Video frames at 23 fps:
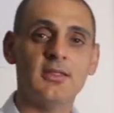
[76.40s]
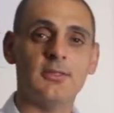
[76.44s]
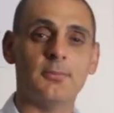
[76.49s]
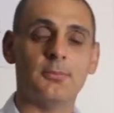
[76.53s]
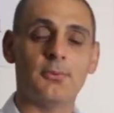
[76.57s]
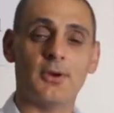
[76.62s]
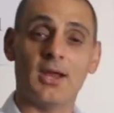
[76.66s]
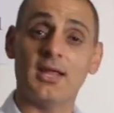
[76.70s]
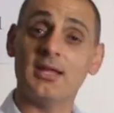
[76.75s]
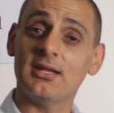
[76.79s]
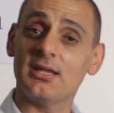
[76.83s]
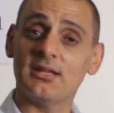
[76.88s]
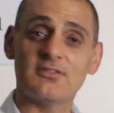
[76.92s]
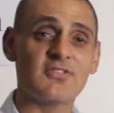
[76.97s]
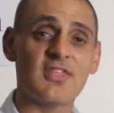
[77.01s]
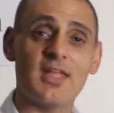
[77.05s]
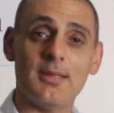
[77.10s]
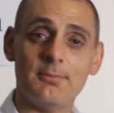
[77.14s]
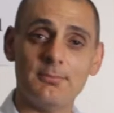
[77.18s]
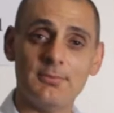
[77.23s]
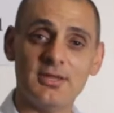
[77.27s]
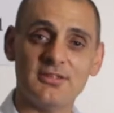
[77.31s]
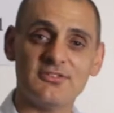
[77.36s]
the brain gets
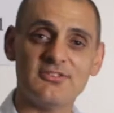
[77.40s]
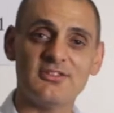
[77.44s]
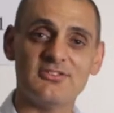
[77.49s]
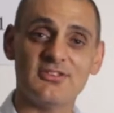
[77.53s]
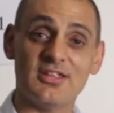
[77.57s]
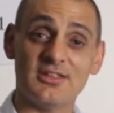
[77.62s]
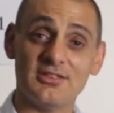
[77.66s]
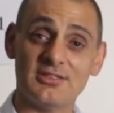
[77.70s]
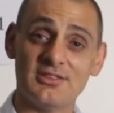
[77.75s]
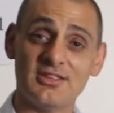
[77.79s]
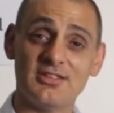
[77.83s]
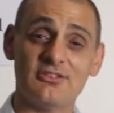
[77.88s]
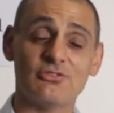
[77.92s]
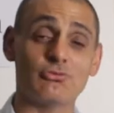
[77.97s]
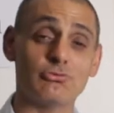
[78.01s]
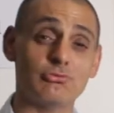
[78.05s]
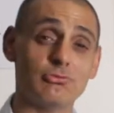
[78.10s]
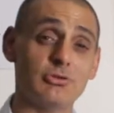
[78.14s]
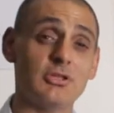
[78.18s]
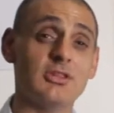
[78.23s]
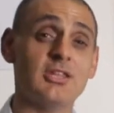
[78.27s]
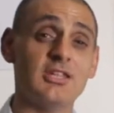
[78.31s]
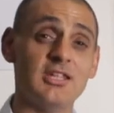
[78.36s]
that message that this
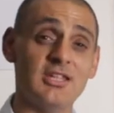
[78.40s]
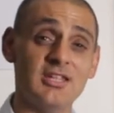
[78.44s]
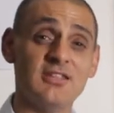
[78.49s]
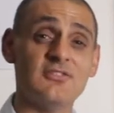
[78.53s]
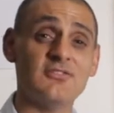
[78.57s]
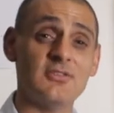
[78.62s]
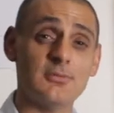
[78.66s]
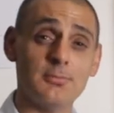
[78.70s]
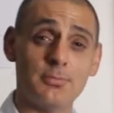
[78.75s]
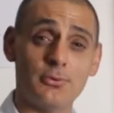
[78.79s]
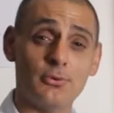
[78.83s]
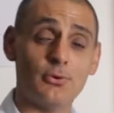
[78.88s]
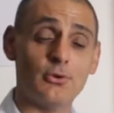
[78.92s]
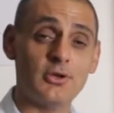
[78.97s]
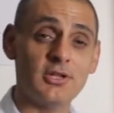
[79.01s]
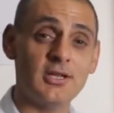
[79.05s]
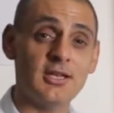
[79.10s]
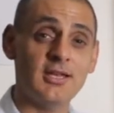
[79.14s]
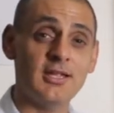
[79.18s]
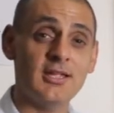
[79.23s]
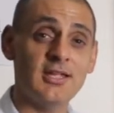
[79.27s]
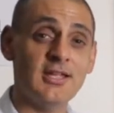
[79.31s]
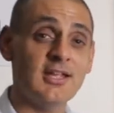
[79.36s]
really is
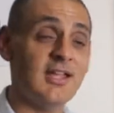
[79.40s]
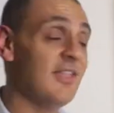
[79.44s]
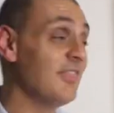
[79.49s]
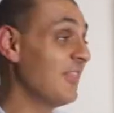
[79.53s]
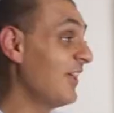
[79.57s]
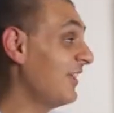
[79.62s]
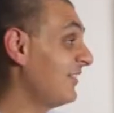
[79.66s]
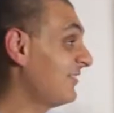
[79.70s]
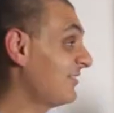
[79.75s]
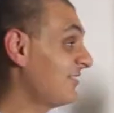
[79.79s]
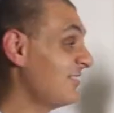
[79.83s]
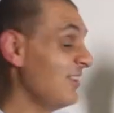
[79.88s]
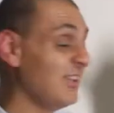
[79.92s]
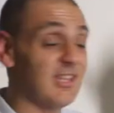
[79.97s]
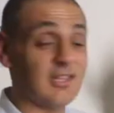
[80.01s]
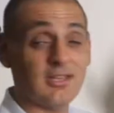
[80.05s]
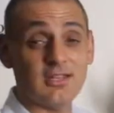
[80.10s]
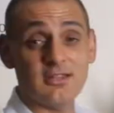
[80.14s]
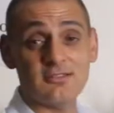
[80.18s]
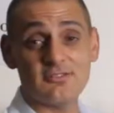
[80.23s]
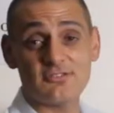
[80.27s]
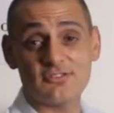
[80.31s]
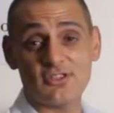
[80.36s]
important, they sink
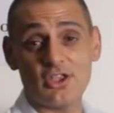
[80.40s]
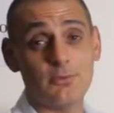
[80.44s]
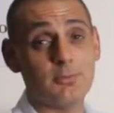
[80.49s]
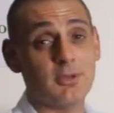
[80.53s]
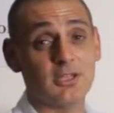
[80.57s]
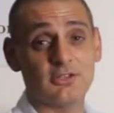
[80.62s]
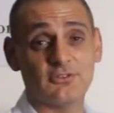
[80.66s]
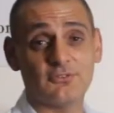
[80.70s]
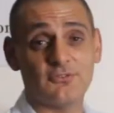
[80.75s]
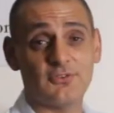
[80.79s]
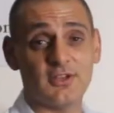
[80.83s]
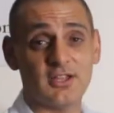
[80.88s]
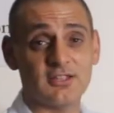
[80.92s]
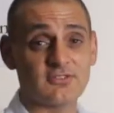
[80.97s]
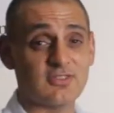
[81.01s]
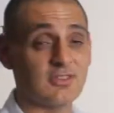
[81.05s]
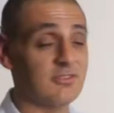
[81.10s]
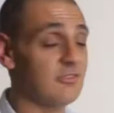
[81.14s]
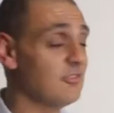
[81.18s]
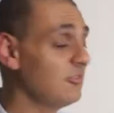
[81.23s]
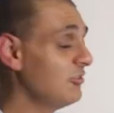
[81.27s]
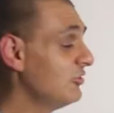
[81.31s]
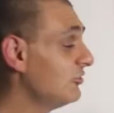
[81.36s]
it in so much
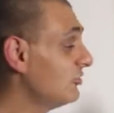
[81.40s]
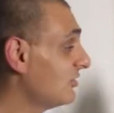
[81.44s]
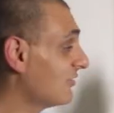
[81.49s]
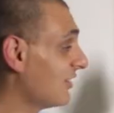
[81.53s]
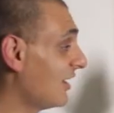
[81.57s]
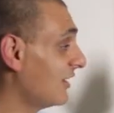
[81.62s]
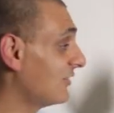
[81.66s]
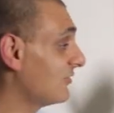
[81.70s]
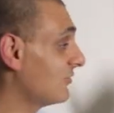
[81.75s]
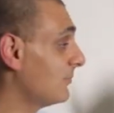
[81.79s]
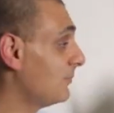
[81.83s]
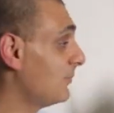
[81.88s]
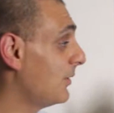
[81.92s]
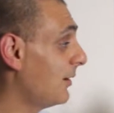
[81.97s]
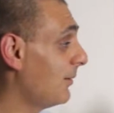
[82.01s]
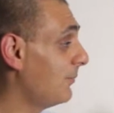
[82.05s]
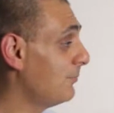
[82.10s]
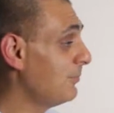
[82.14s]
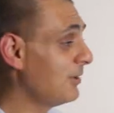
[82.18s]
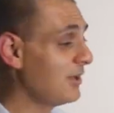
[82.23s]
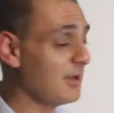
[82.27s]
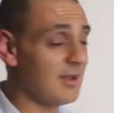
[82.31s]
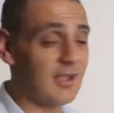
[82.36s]
faster. This usually takes
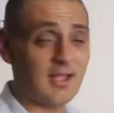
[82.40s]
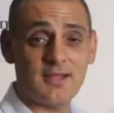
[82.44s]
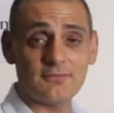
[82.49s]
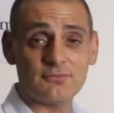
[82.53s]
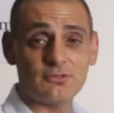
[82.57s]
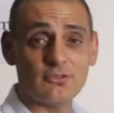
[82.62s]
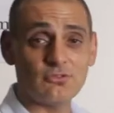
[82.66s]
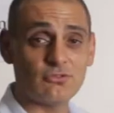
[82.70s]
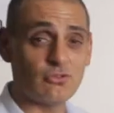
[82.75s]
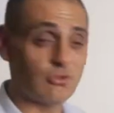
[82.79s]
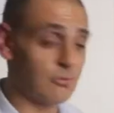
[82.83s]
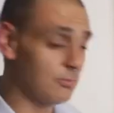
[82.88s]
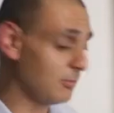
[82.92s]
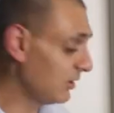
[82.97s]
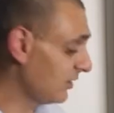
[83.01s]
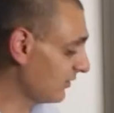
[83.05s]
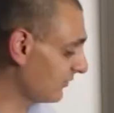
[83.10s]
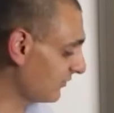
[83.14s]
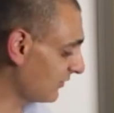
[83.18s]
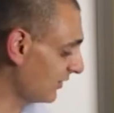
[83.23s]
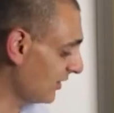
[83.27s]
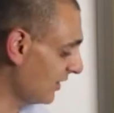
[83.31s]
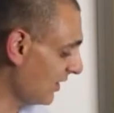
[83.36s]
about 1.5 to 2
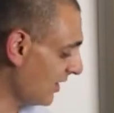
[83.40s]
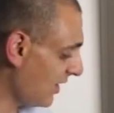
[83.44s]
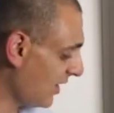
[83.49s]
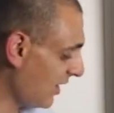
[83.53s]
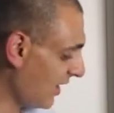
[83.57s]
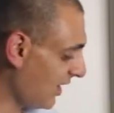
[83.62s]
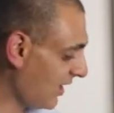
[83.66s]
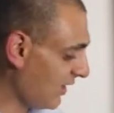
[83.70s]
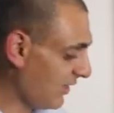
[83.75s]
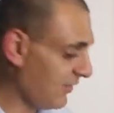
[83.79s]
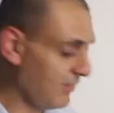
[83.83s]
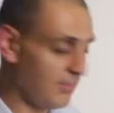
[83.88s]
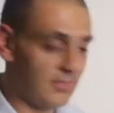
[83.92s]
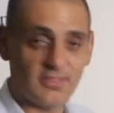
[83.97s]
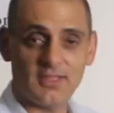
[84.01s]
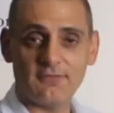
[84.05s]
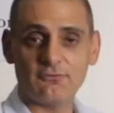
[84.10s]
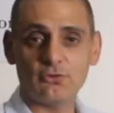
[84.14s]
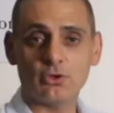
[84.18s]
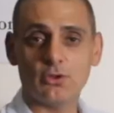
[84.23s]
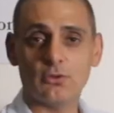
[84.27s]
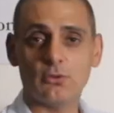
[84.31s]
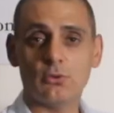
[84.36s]
minutes. And
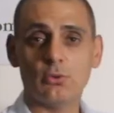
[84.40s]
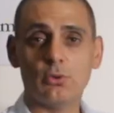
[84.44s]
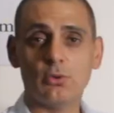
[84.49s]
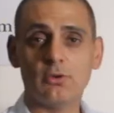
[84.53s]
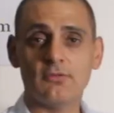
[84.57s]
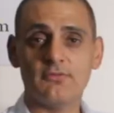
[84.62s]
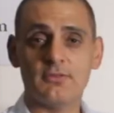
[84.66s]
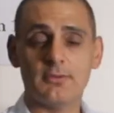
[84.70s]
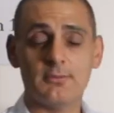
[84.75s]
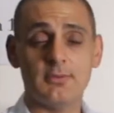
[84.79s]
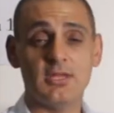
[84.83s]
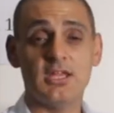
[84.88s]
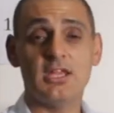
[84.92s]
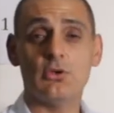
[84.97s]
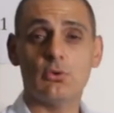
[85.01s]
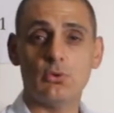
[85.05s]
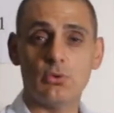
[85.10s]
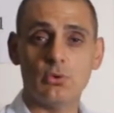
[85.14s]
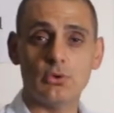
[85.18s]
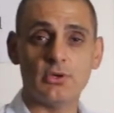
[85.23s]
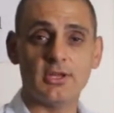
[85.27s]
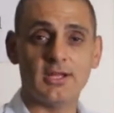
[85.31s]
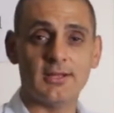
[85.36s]
they've got all of them in
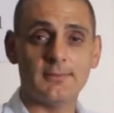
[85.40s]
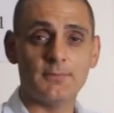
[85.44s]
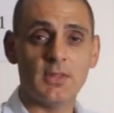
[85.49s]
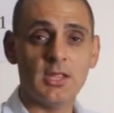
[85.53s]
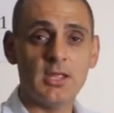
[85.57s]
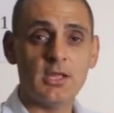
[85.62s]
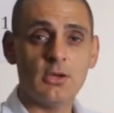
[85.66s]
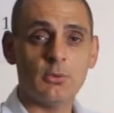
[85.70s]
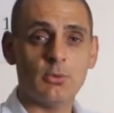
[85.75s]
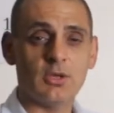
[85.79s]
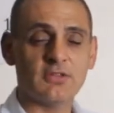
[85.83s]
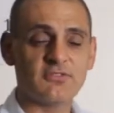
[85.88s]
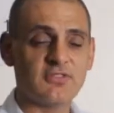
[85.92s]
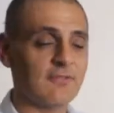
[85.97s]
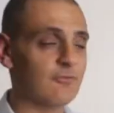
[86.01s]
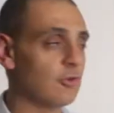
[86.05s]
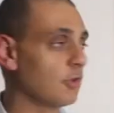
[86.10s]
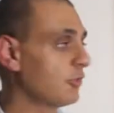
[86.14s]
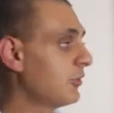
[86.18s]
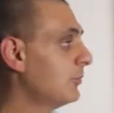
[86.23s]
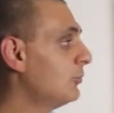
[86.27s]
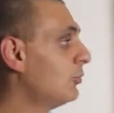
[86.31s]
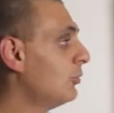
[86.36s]
order. Once they've
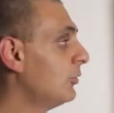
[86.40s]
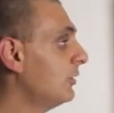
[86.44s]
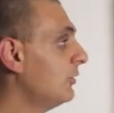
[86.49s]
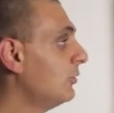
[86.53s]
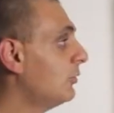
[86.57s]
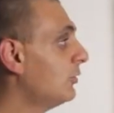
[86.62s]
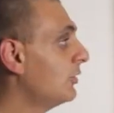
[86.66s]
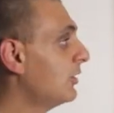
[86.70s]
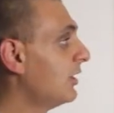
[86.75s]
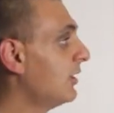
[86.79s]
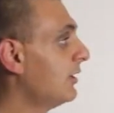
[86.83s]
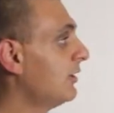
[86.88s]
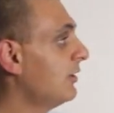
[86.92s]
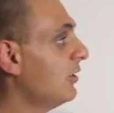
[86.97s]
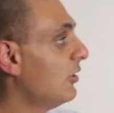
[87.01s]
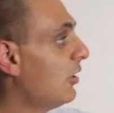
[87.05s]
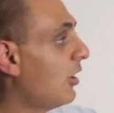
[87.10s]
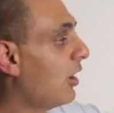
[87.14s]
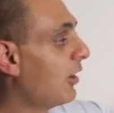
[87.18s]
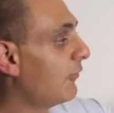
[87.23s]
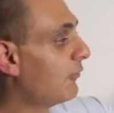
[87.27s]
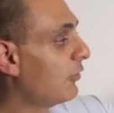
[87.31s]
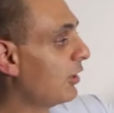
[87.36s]
got them all in order,
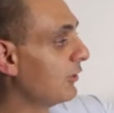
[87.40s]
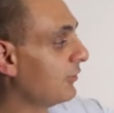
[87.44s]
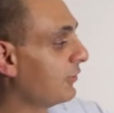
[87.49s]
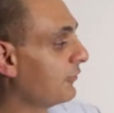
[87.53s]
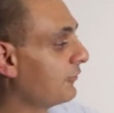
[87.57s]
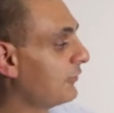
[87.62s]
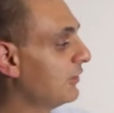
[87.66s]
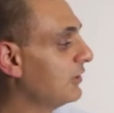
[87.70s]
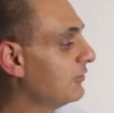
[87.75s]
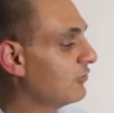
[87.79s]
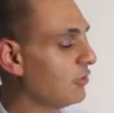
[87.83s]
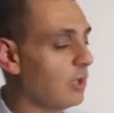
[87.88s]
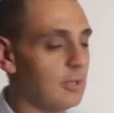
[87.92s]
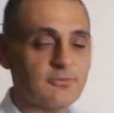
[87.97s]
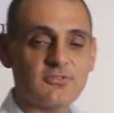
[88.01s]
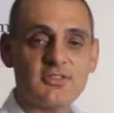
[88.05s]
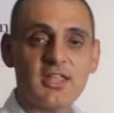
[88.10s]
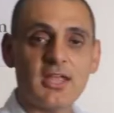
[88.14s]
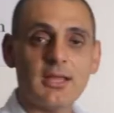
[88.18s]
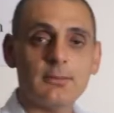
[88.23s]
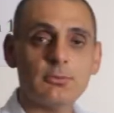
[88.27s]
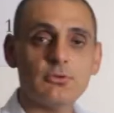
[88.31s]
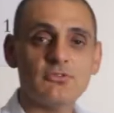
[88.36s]
I write the 3 times
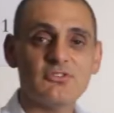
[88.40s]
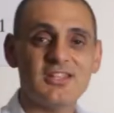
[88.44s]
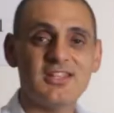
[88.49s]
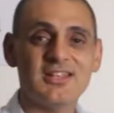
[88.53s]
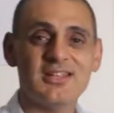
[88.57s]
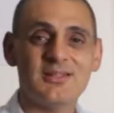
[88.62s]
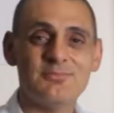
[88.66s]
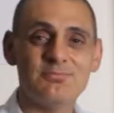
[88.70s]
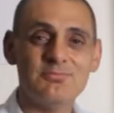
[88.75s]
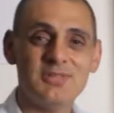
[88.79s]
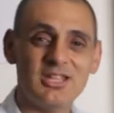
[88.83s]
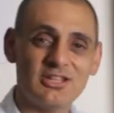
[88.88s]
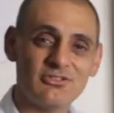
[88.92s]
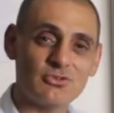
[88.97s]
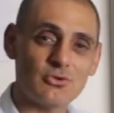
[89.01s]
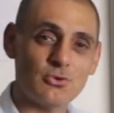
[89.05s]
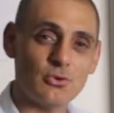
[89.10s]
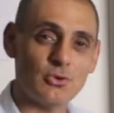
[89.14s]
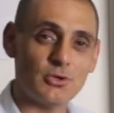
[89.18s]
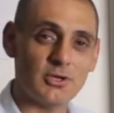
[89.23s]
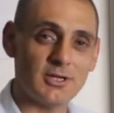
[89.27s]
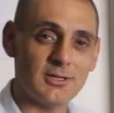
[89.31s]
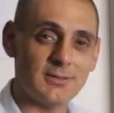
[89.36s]
tables in a mixed
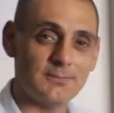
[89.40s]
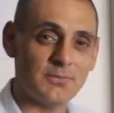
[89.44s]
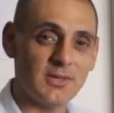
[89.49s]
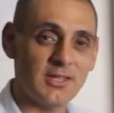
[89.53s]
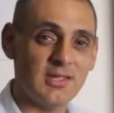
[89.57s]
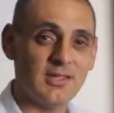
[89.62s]
order.